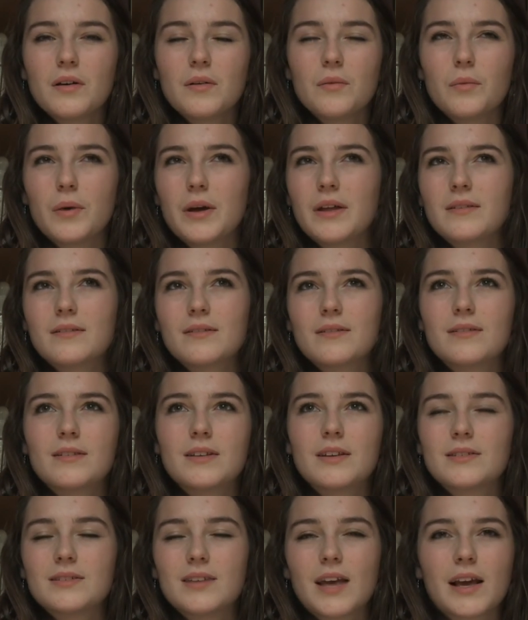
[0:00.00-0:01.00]
when
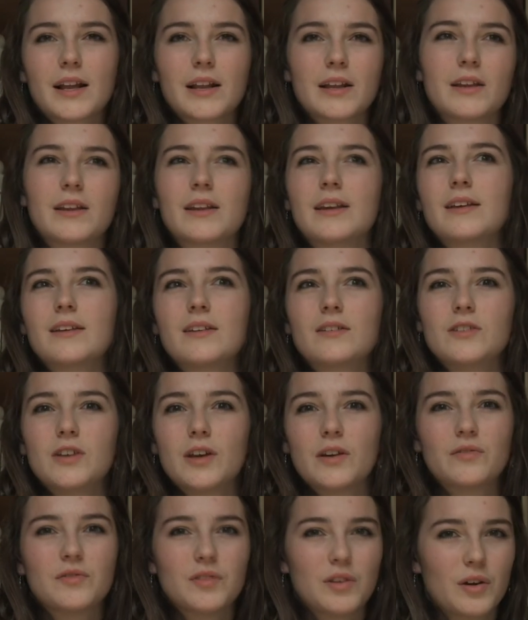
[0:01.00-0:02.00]
you're cycling in England, you
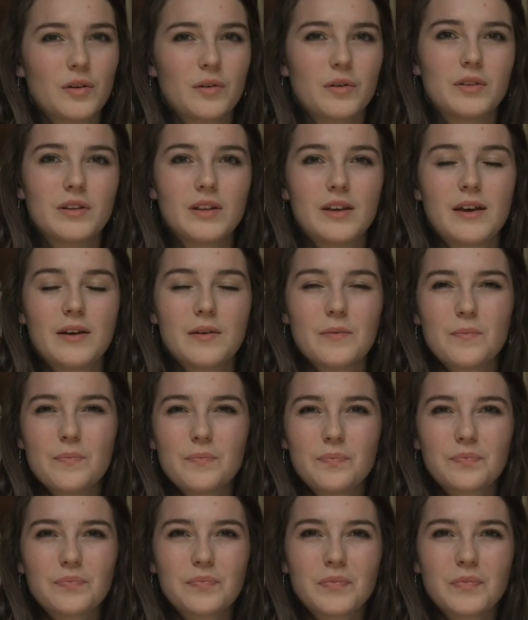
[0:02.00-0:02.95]
have to go on the